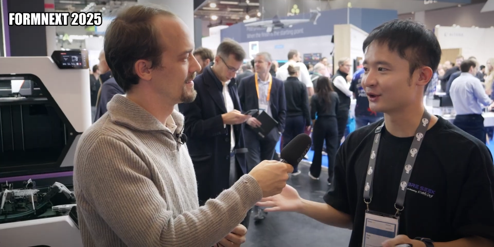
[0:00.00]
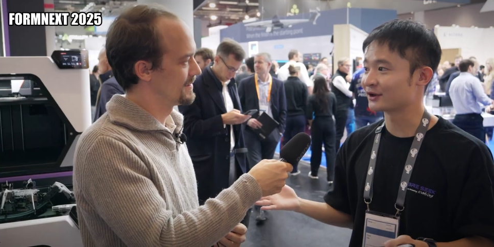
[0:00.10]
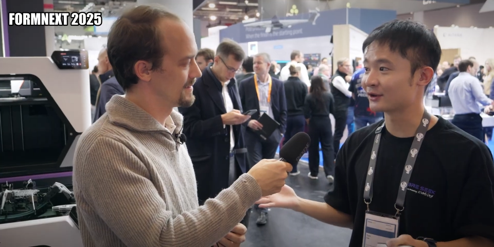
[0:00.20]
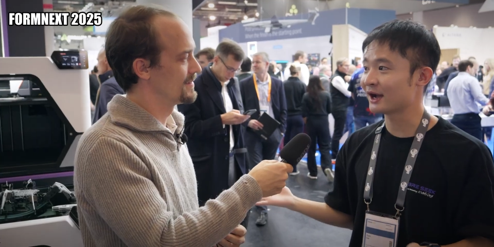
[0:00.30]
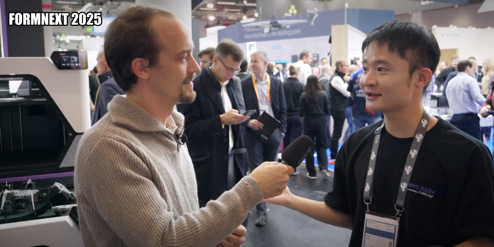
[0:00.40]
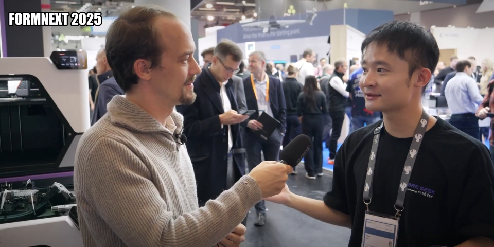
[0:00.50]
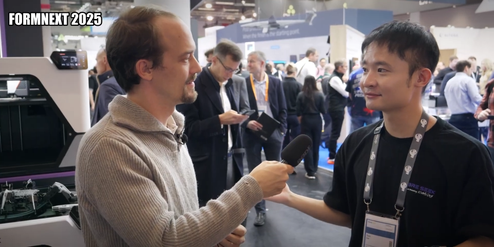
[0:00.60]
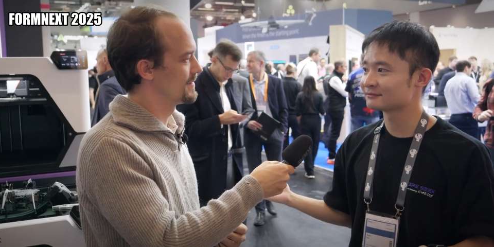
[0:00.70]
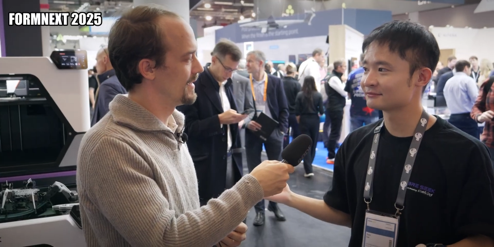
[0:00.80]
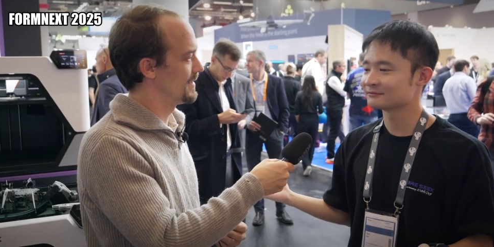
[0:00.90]
Speaker 1: your garage.
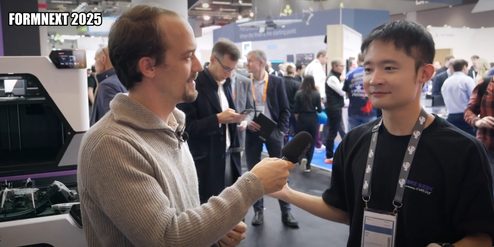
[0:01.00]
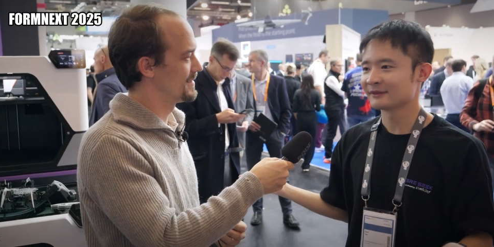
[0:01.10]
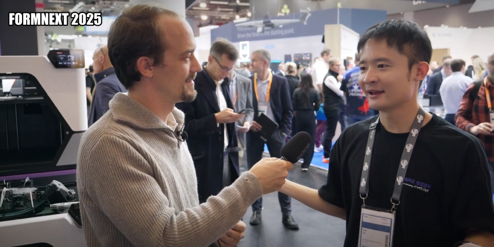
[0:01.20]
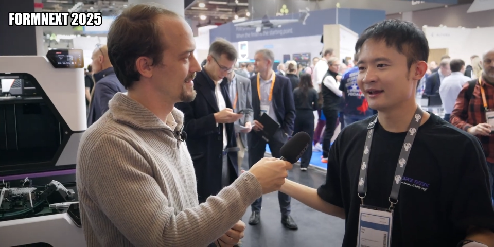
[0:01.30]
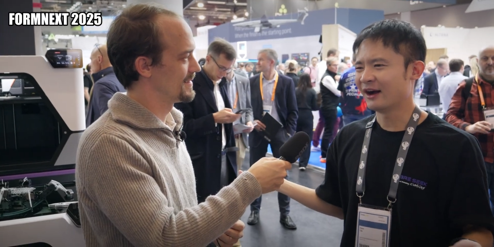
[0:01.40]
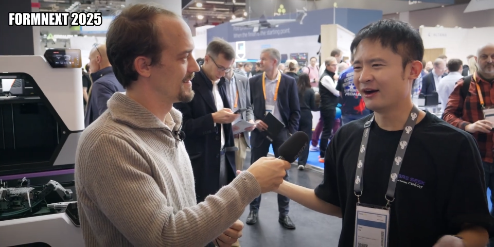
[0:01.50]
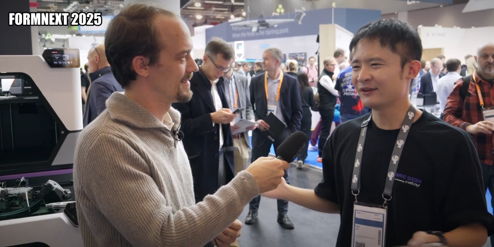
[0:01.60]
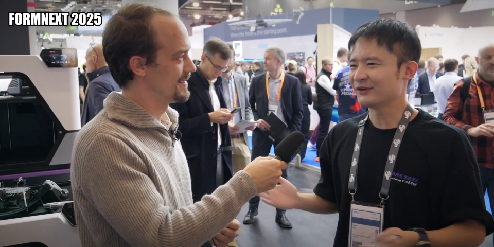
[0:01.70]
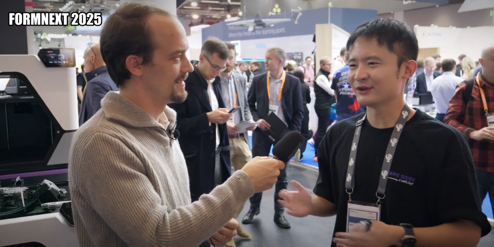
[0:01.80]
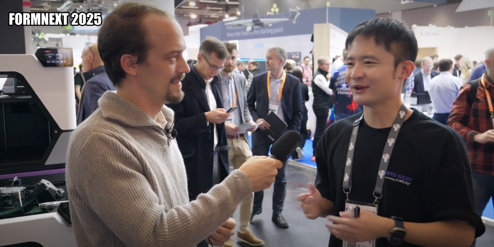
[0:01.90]
Yep.
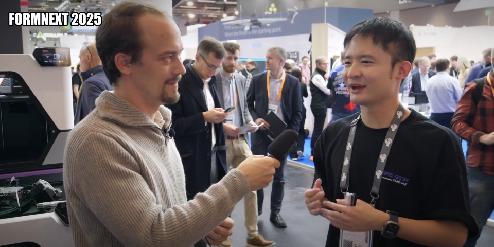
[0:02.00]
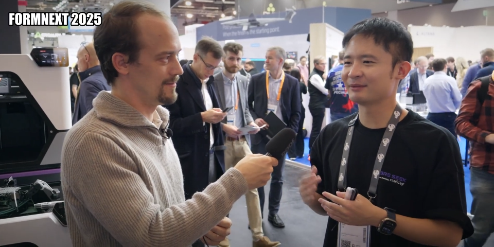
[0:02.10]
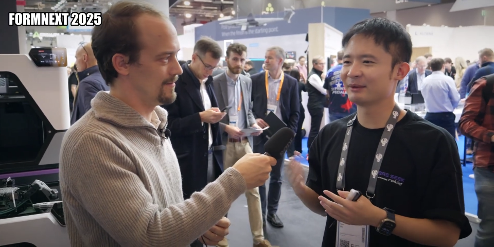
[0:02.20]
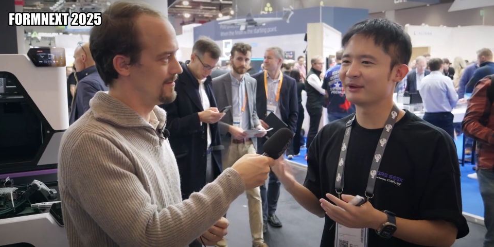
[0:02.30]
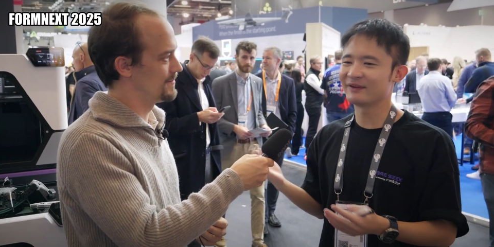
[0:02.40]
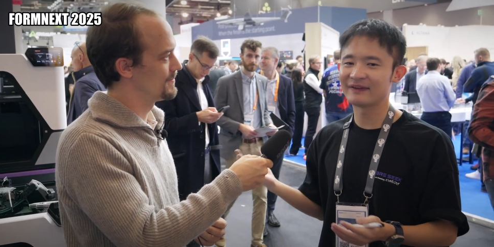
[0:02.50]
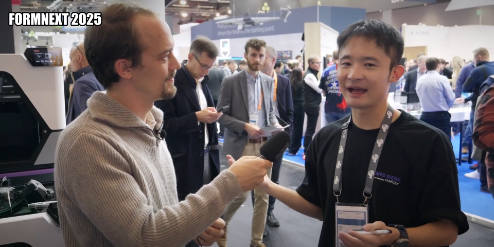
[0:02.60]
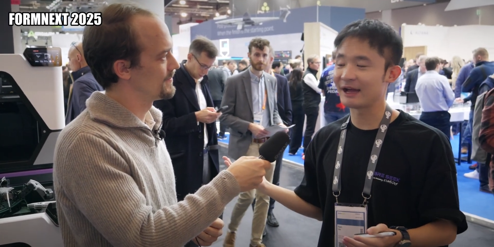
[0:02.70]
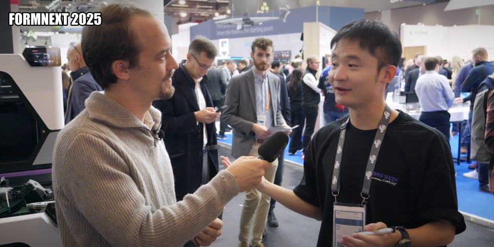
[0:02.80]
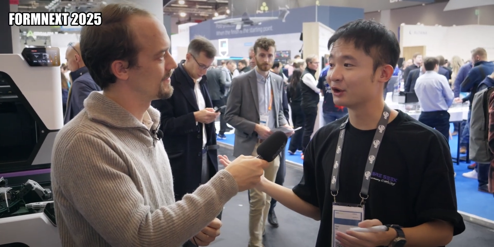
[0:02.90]
Or for your like maybe you
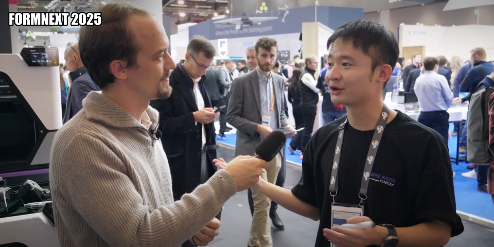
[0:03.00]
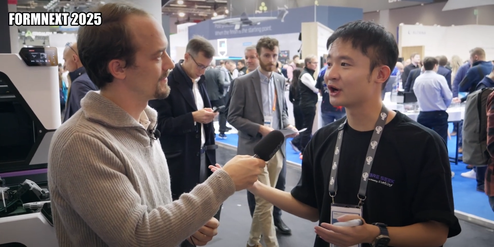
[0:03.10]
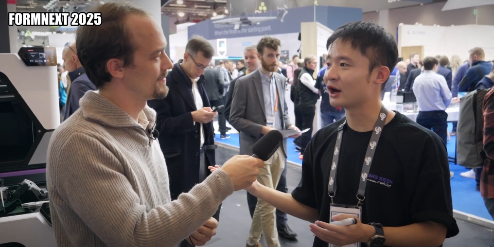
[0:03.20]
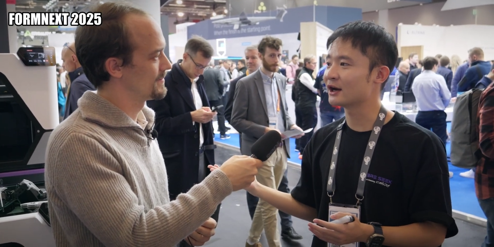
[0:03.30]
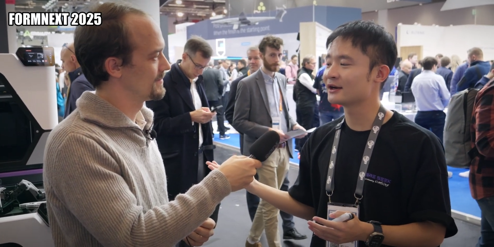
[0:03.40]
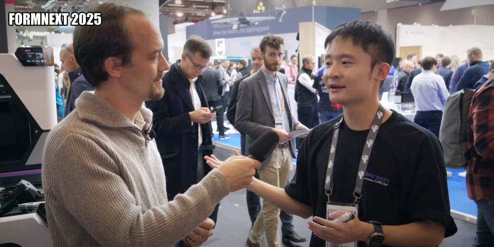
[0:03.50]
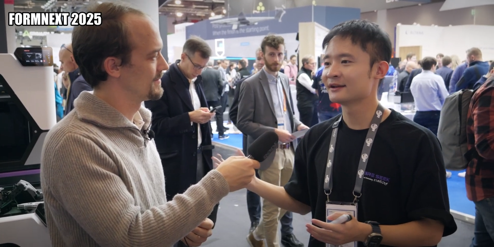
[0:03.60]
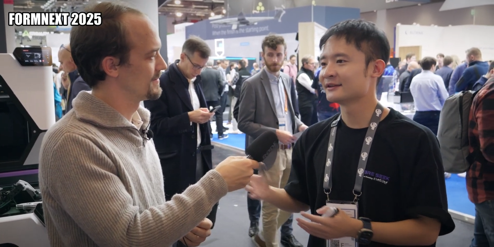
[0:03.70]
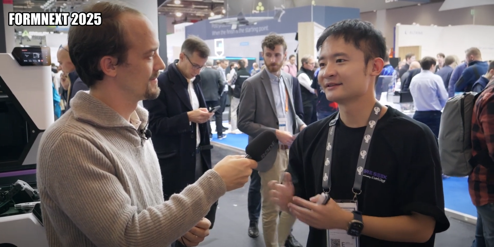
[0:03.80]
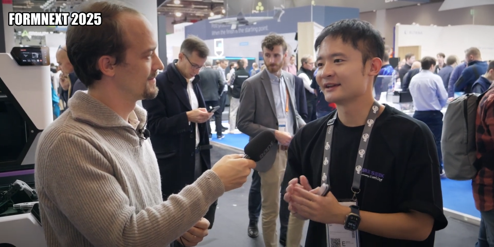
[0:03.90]
have old car
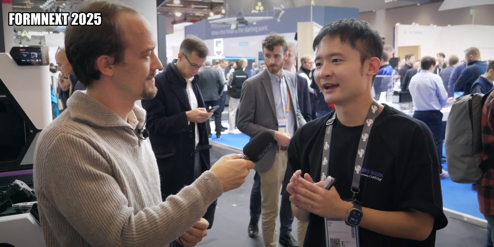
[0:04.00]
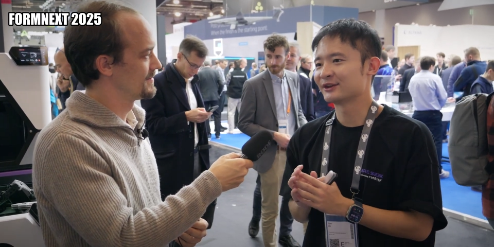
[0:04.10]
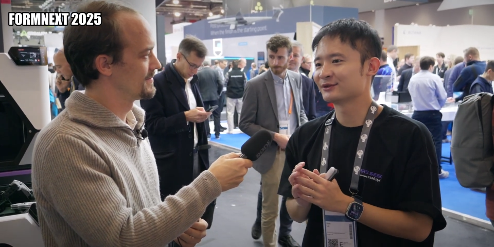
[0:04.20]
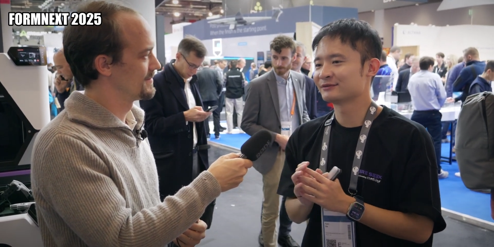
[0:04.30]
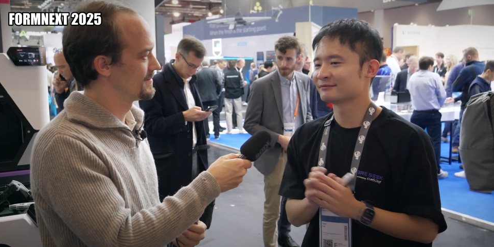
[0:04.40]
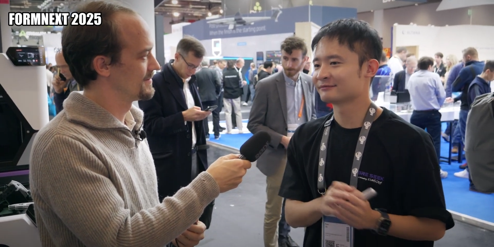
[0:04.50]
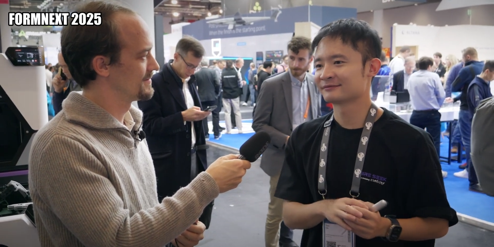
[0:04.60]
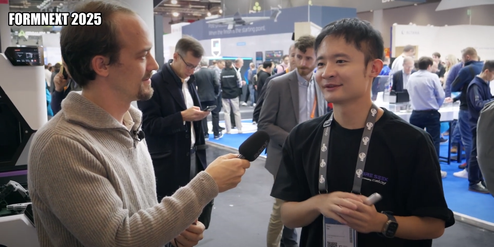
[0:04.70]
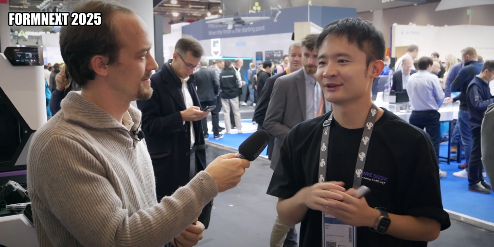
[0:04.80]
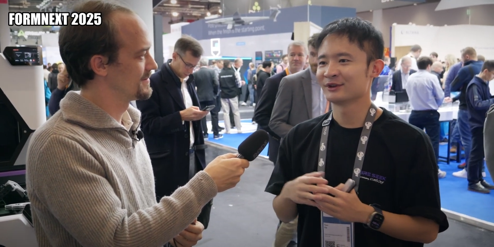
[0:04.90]
that you,
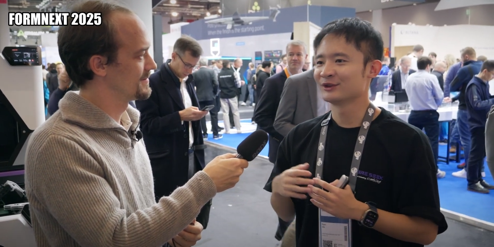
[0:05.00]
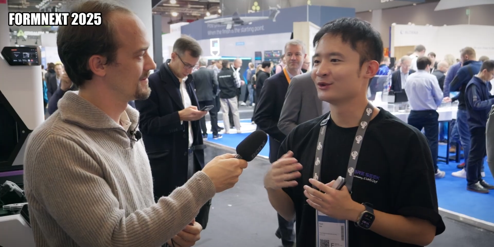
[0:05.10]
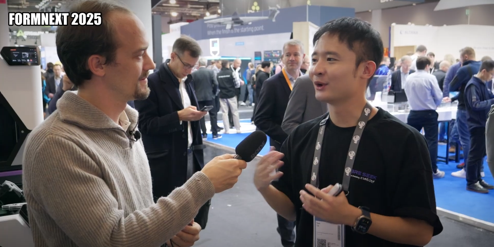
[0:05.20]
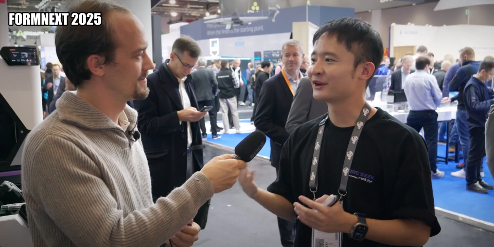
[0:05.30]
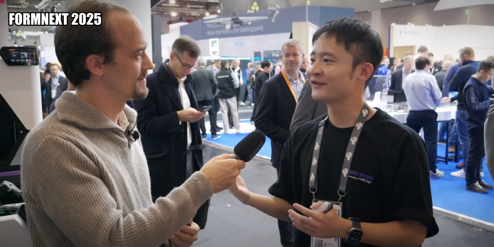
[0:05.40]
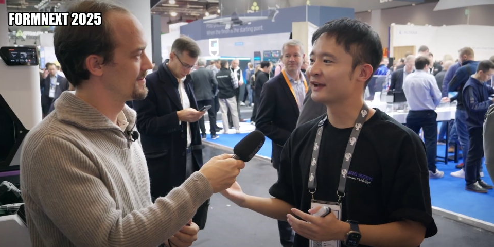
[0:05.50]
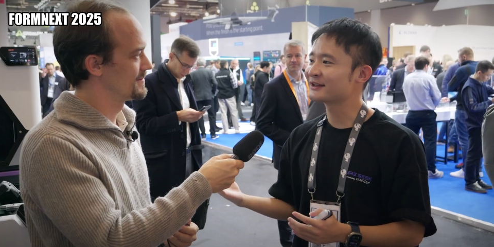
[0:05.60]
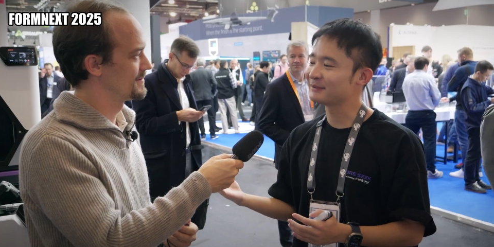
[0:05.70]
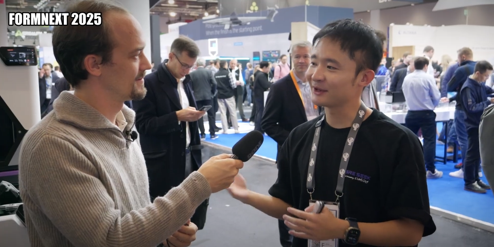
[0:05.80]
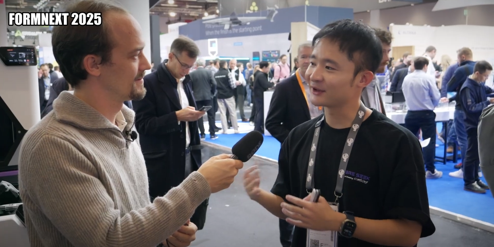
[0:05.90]
you want to
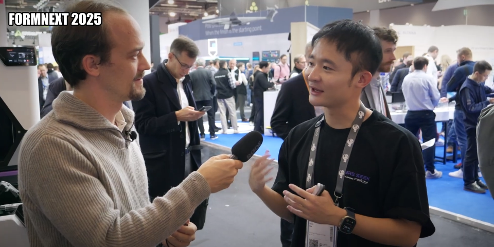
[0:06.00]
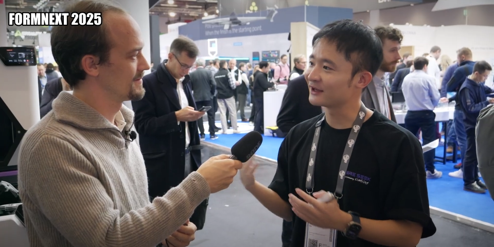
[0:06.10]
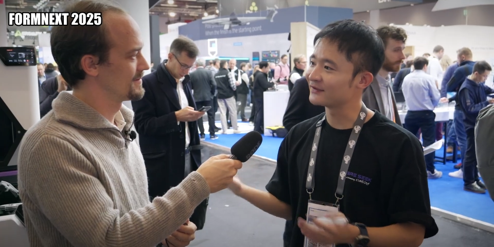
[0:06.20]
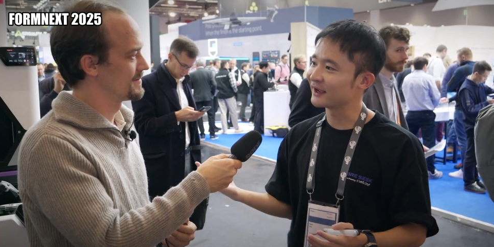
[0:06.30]
fix but you cannot